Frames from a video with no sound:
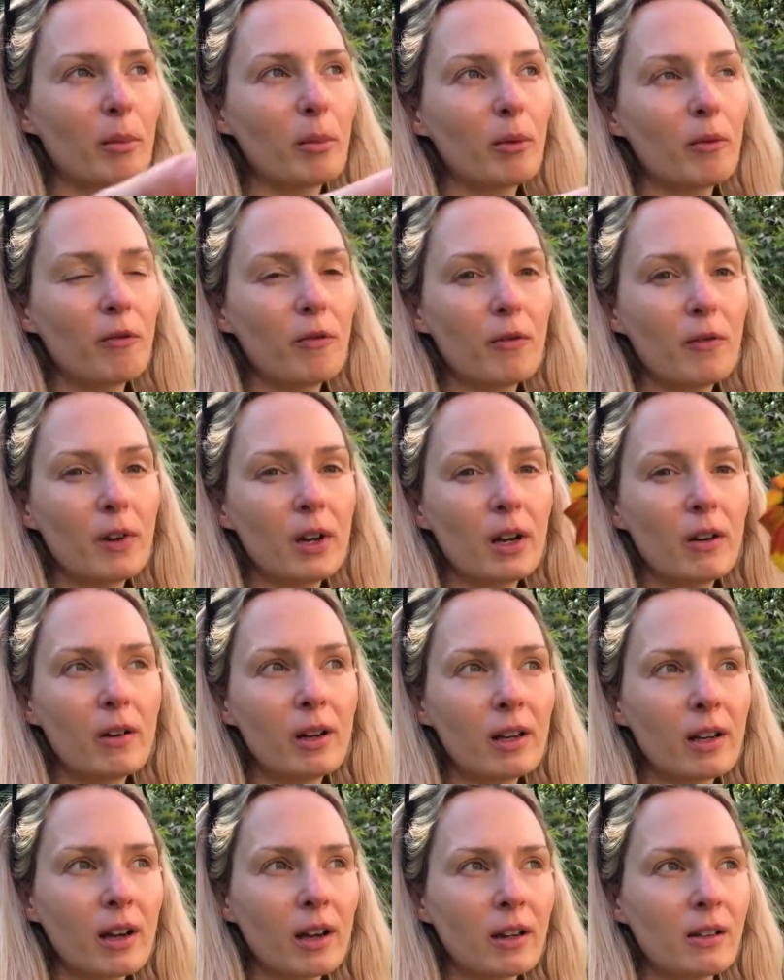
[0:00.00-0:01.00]
up
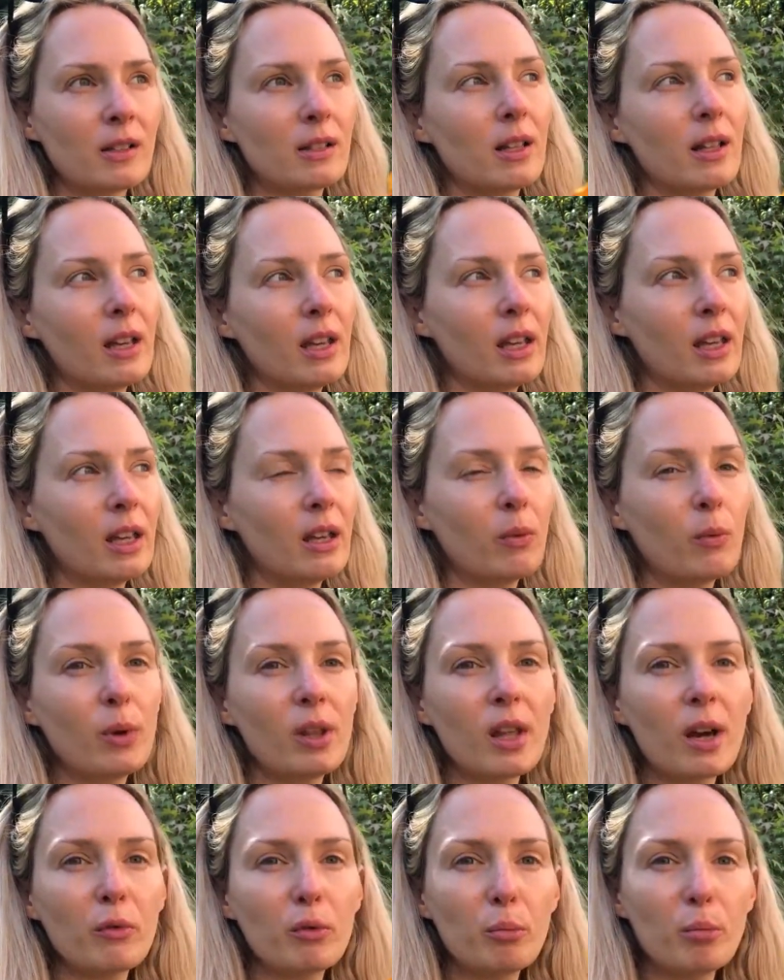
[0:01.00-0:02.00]
very nicely
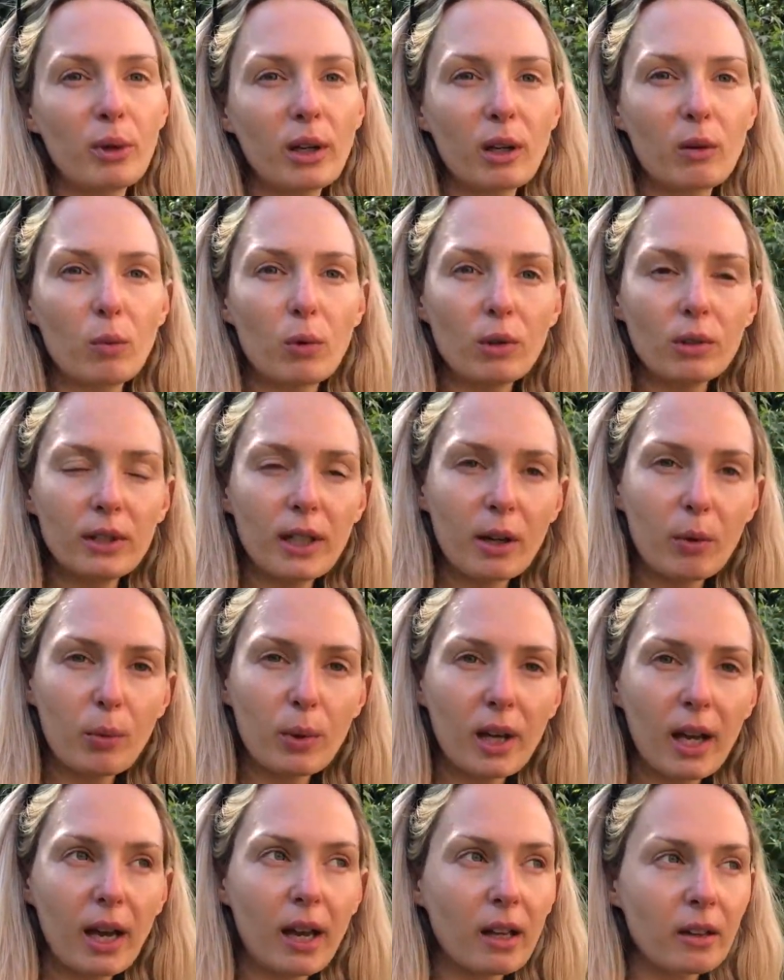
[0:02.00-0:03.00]
with our brick wall that
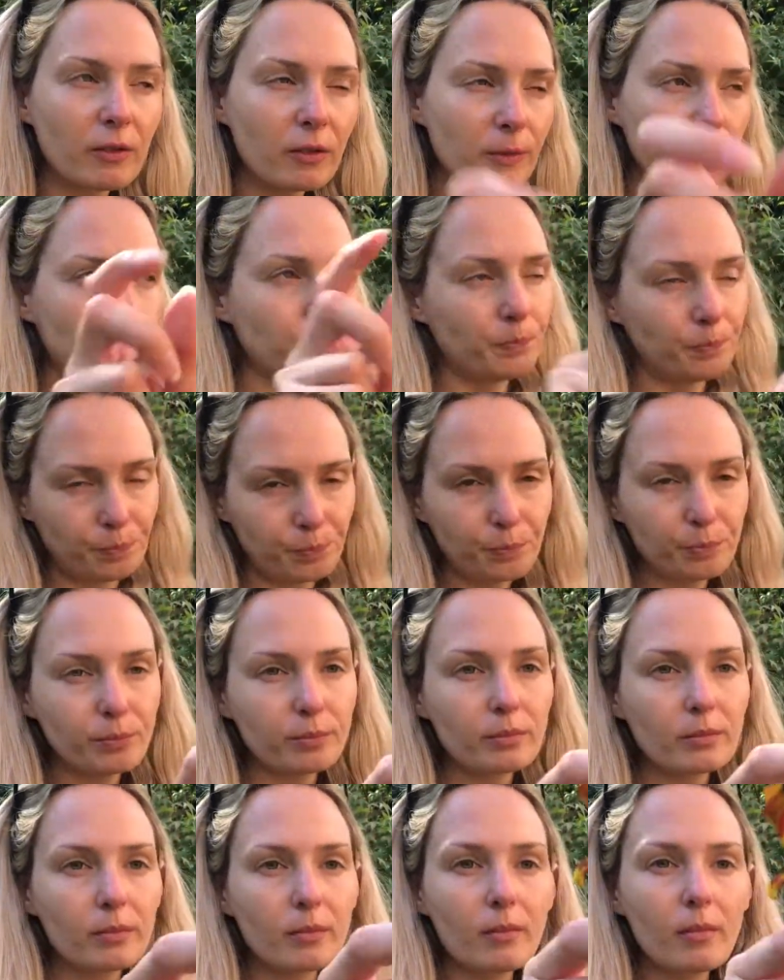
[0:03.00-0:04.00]
we have
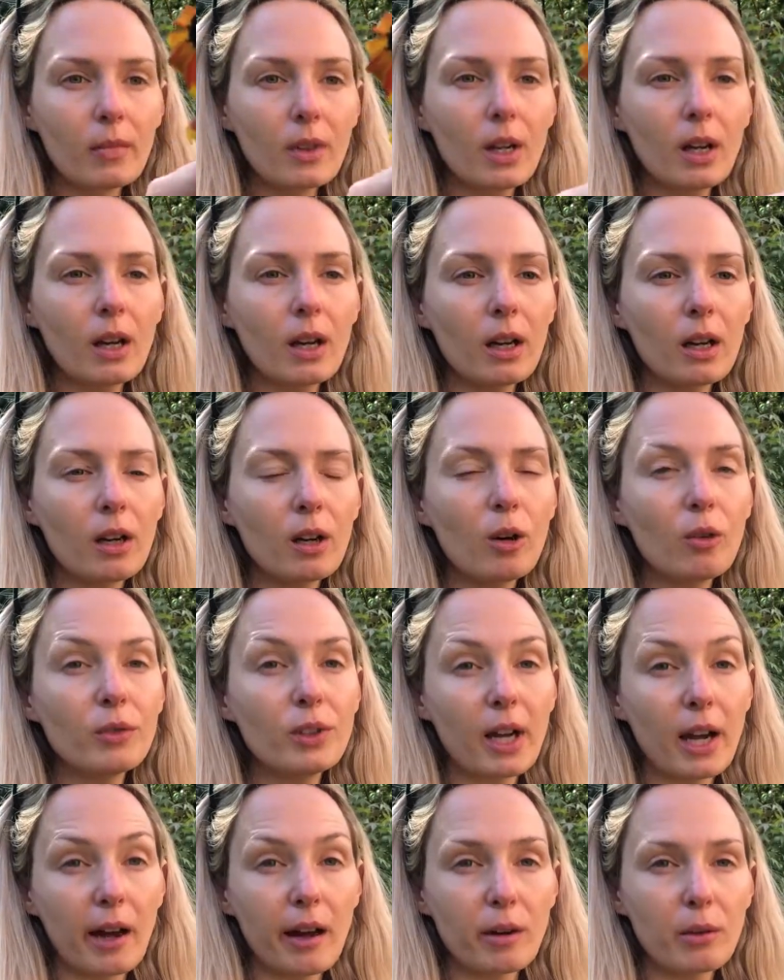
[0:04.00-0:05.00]
of
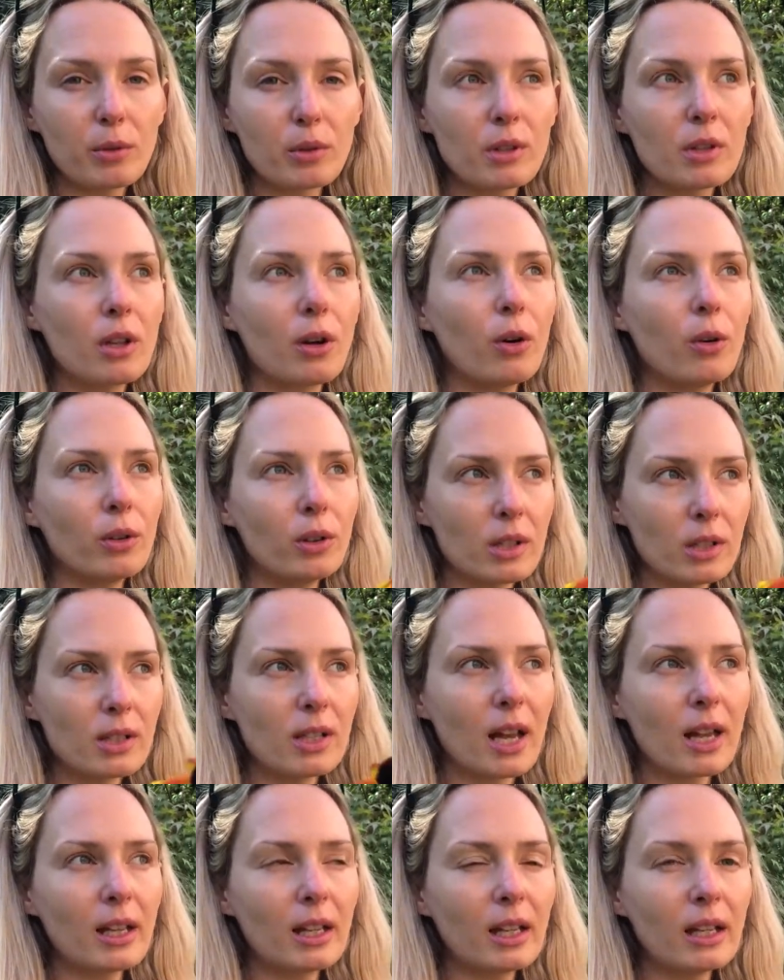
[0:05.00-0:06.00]
the house in the
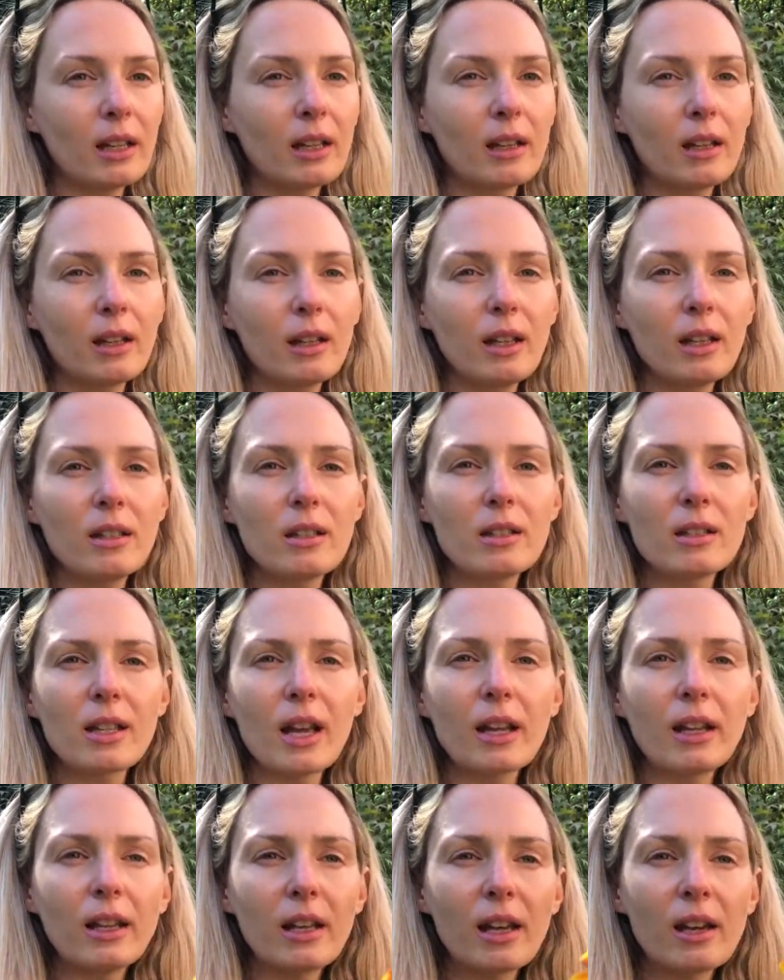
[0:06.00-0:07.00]
sunny
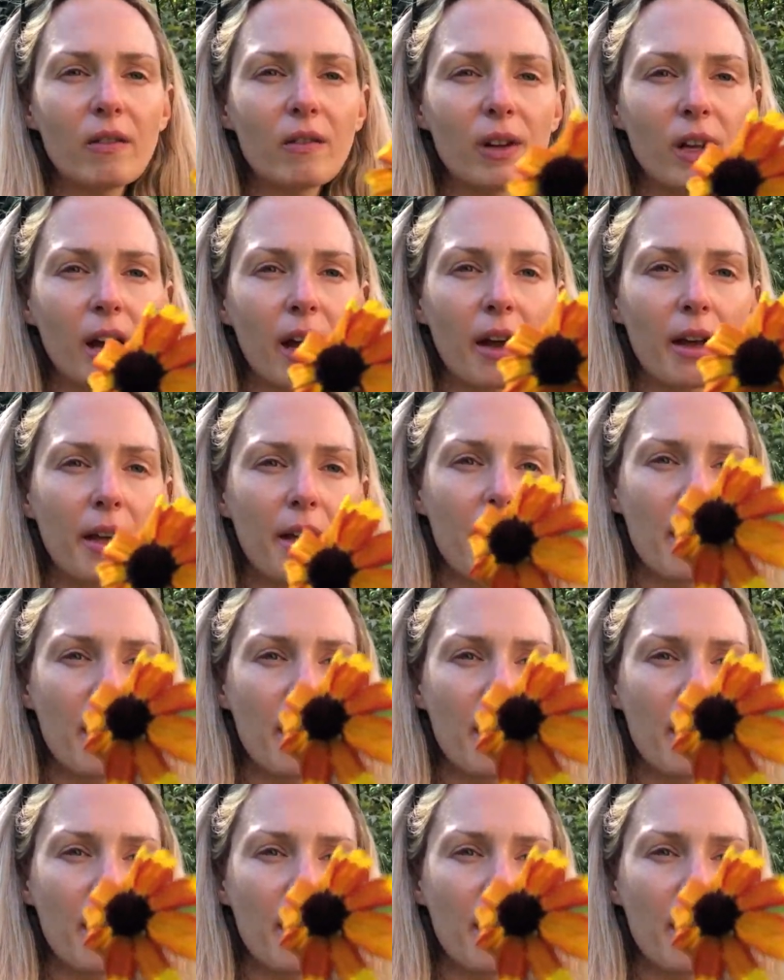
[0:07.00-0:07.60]
area.